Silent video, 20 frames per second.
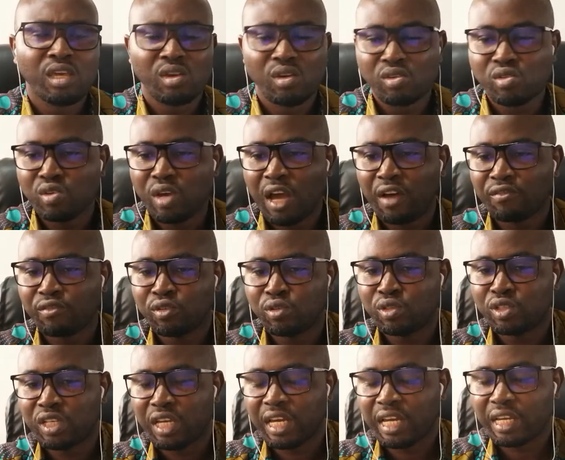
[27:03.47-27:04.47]
You also have to
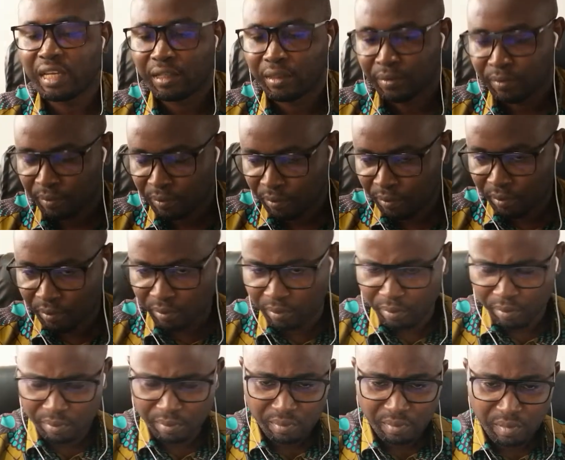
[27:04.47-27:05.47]
check
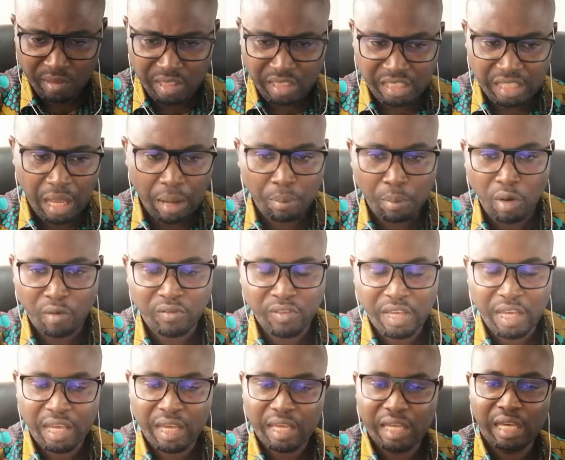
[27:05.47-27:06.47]
some of
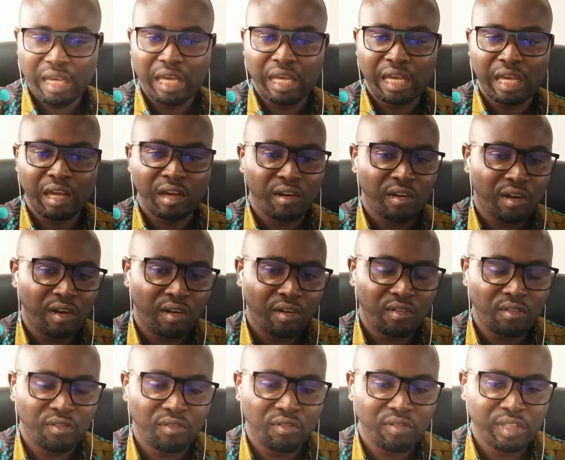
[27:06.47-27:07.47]

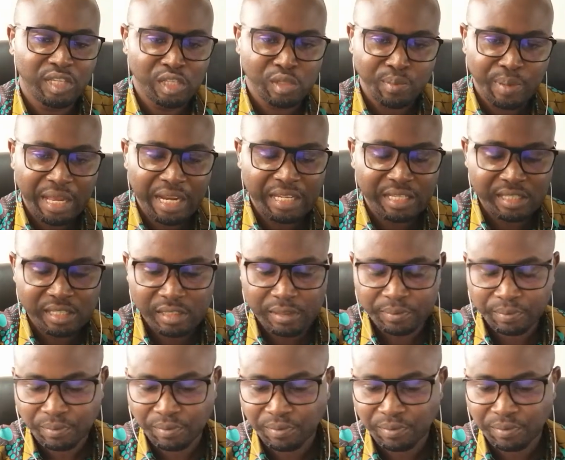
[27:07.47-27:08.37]
the spellings,